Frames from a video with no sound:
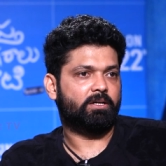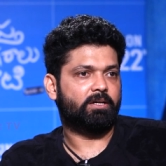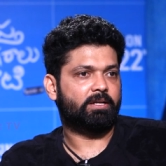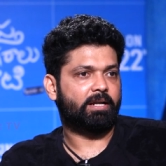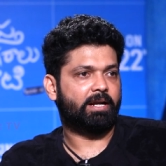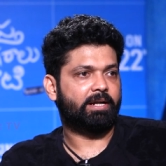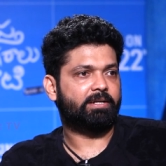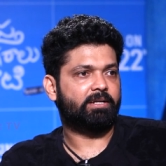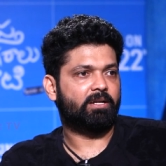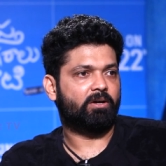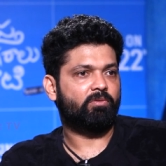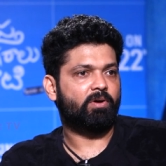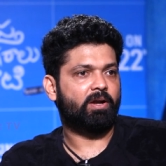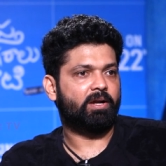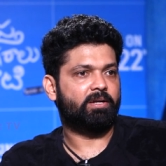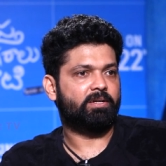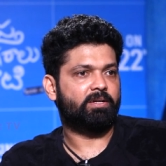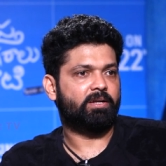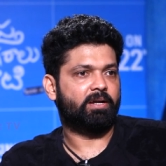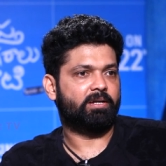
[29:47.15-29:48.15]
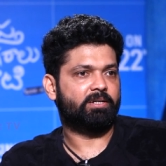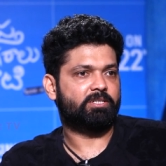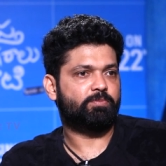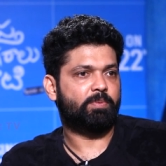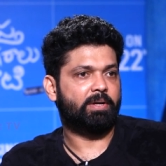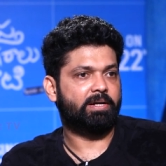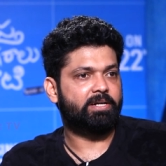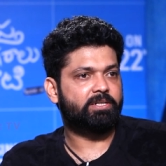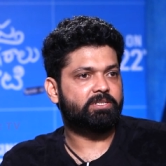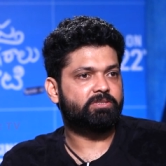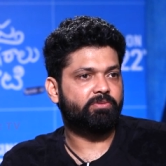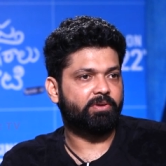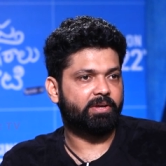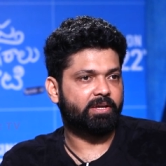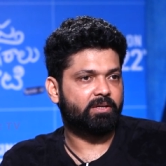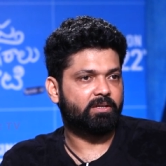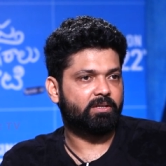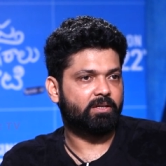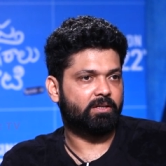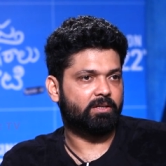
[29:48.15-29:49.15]
right now and, and spread its
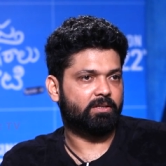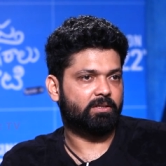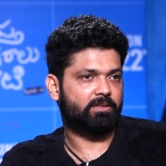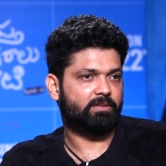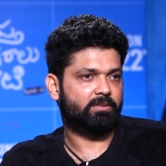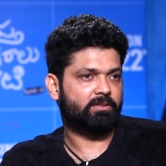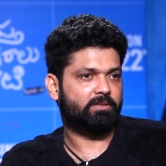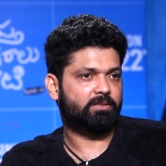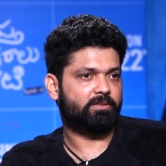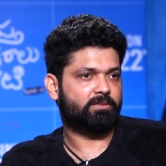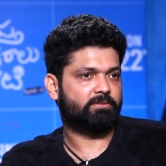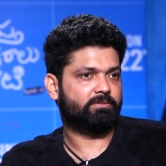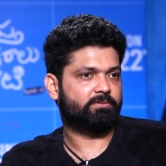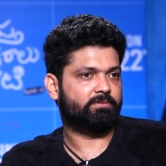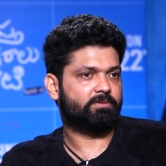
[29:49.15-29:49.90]
wing, uh,